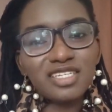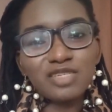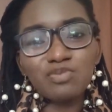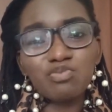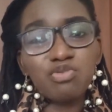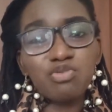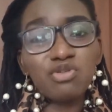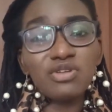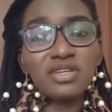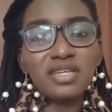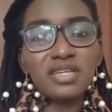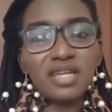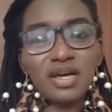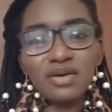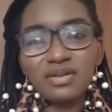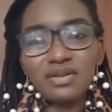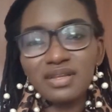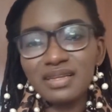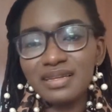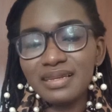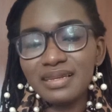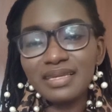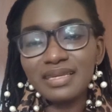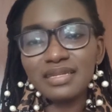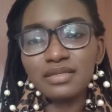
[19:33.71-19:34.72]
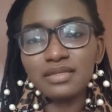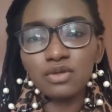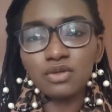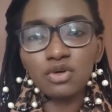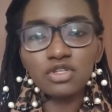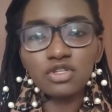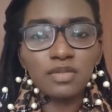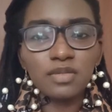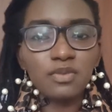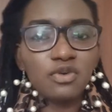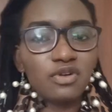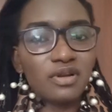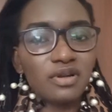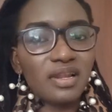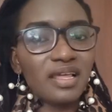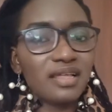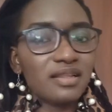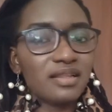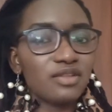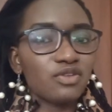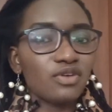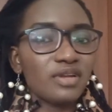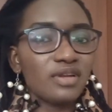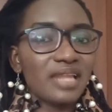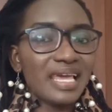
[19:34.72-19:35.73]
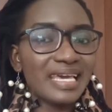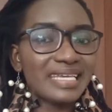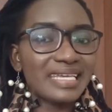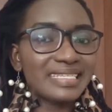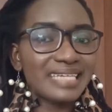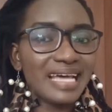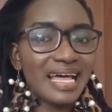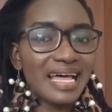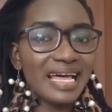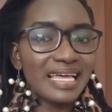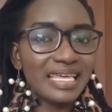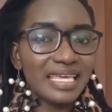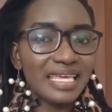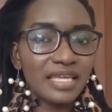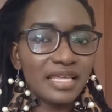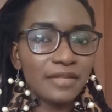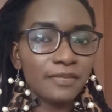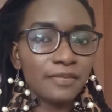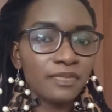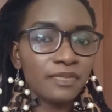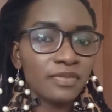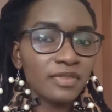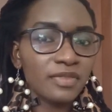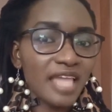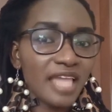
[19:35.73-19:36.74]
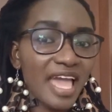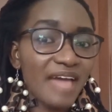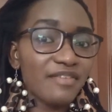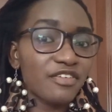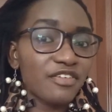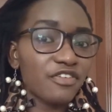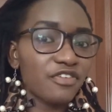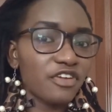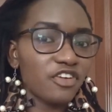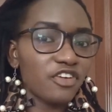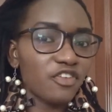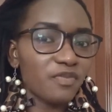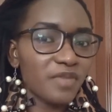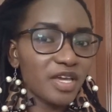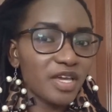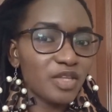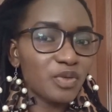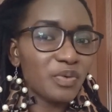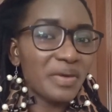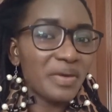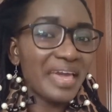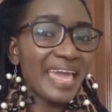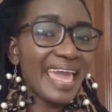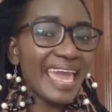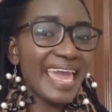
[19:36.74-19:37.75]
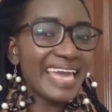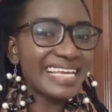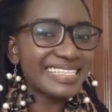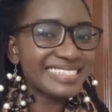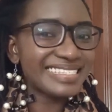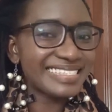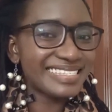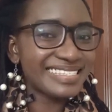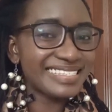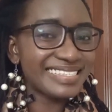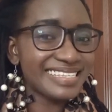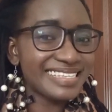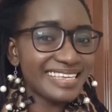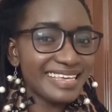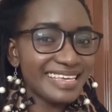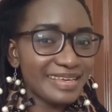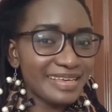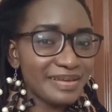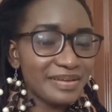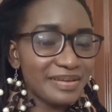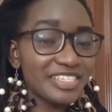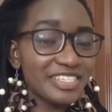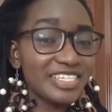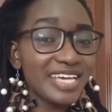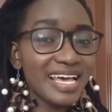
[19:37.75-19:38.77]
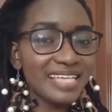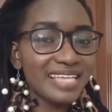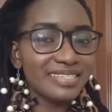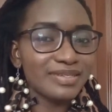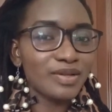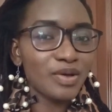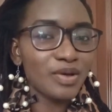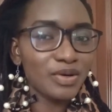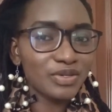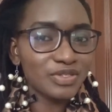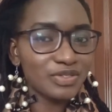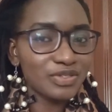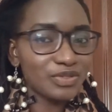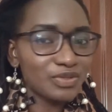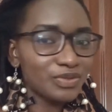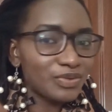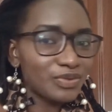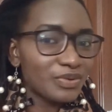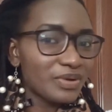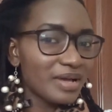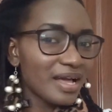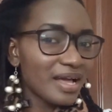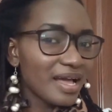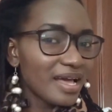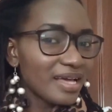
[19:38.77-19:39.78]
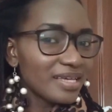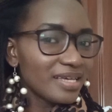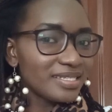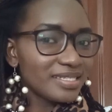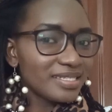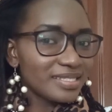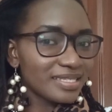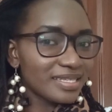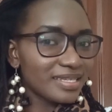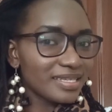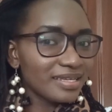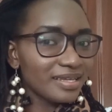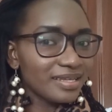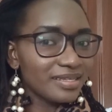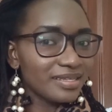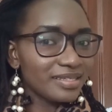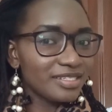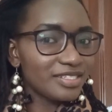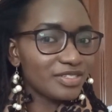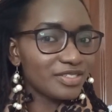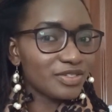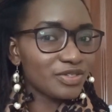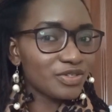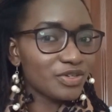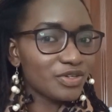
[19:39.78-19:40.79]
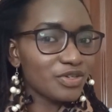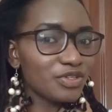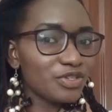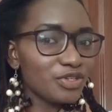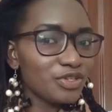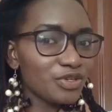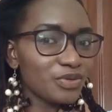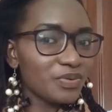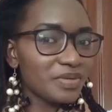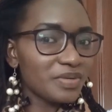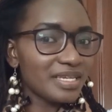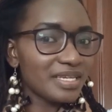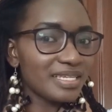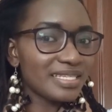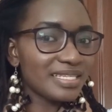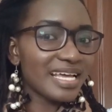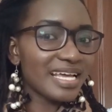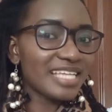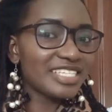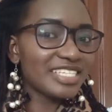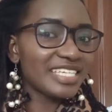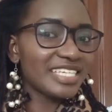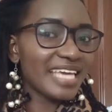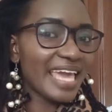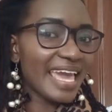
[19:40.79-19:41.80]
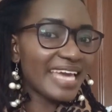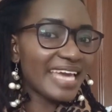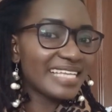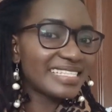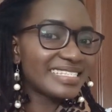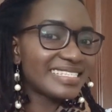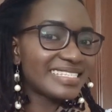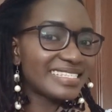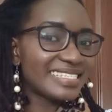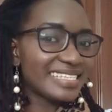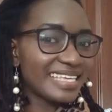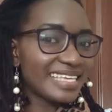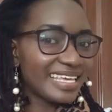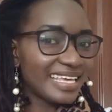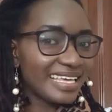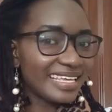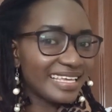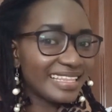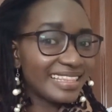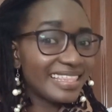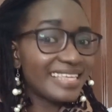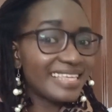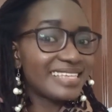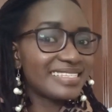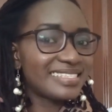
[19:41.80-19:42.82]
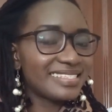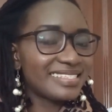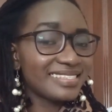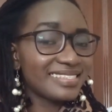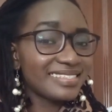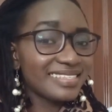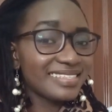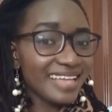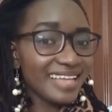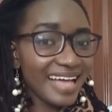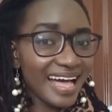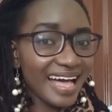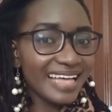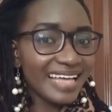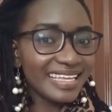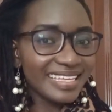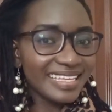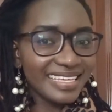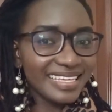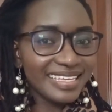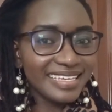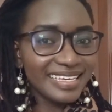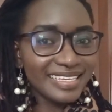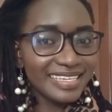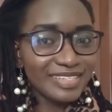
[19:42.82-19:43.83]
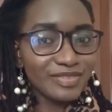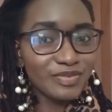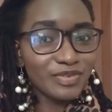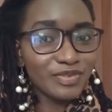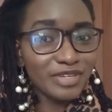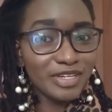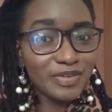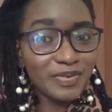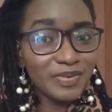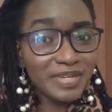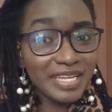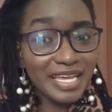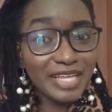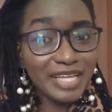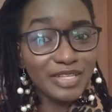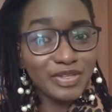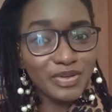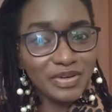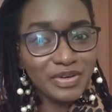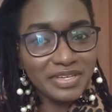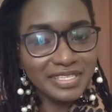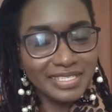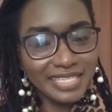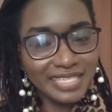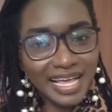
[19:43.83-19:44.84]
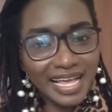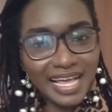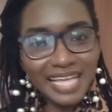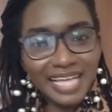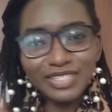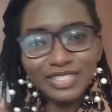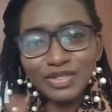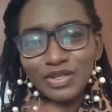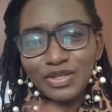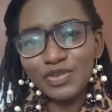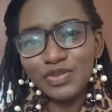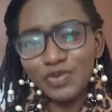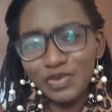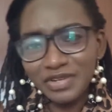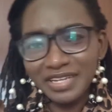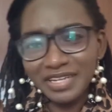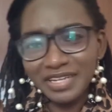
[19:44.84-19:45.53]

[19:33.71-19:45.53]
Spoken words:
pull it out and let it go. Some people don't like it hanging. I have a friend of mine who hates seeing. She has locks too. She's also new in it, and she hates seeing this hanging. It really, really annoys her, and she always